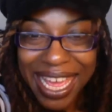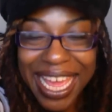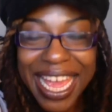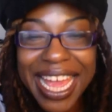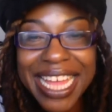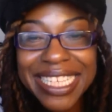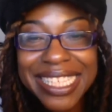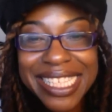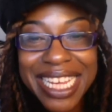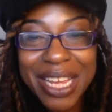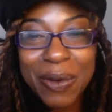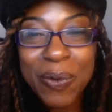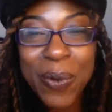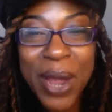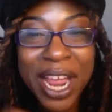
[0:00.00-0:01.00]
and
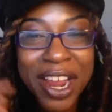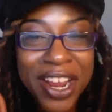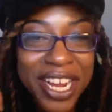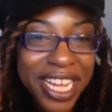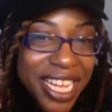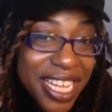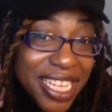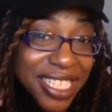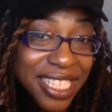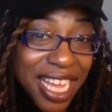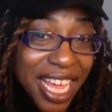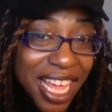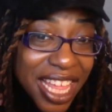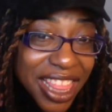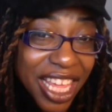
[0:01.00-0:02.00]
see where is
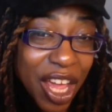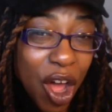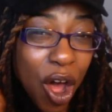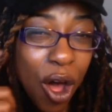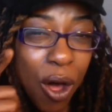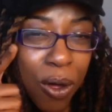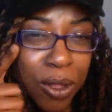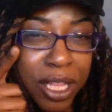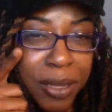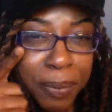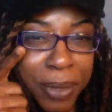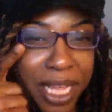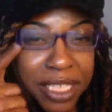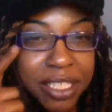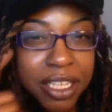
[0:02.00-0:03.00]
the only
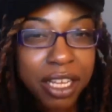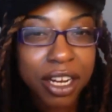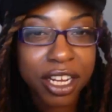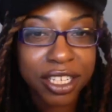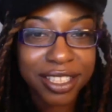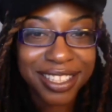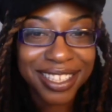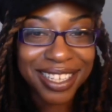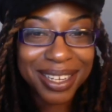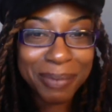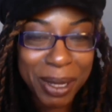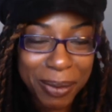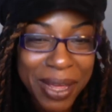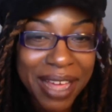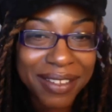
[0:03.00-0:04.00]
place on earth
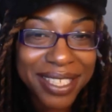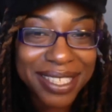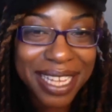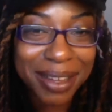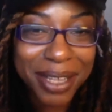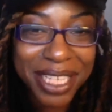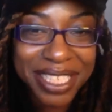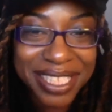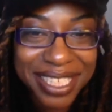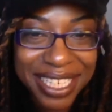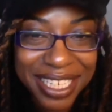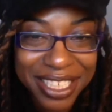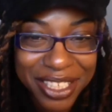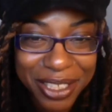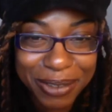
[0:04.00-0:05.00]
people have the same color of
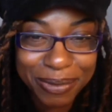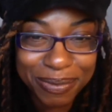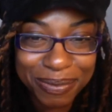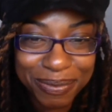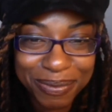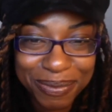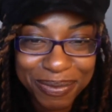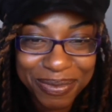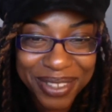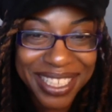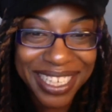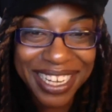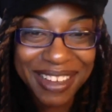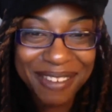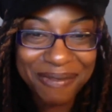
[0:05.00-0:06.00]
skin as you.
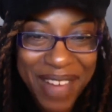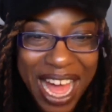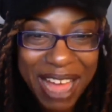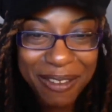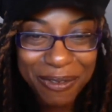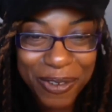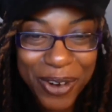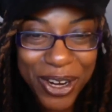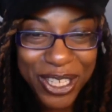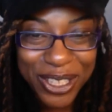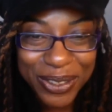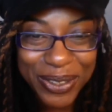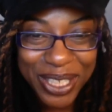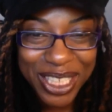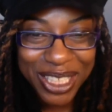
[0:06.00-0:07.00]
5, 4,
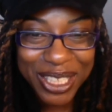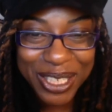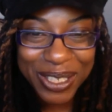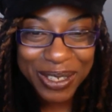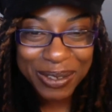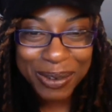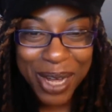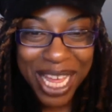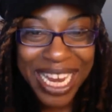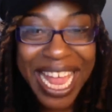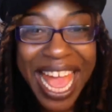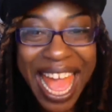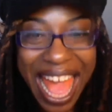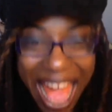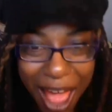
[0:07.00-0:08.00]
3, 2, 1.
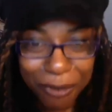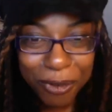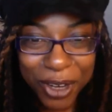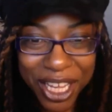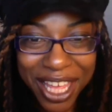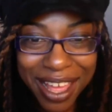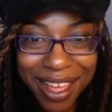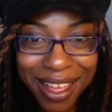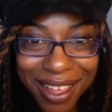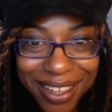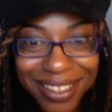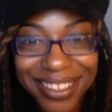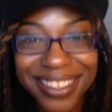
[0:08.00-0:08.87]
Africa.